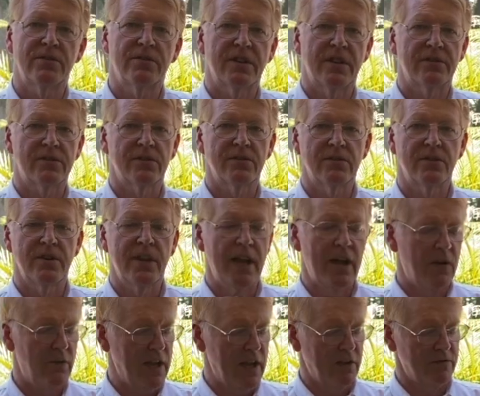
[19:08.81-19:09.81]
sensors
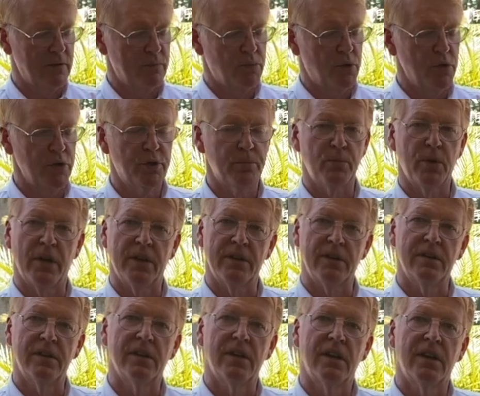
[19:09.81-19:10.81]
now have a push
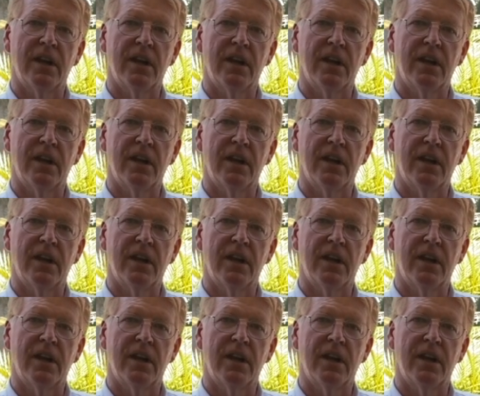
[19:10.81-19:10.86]
button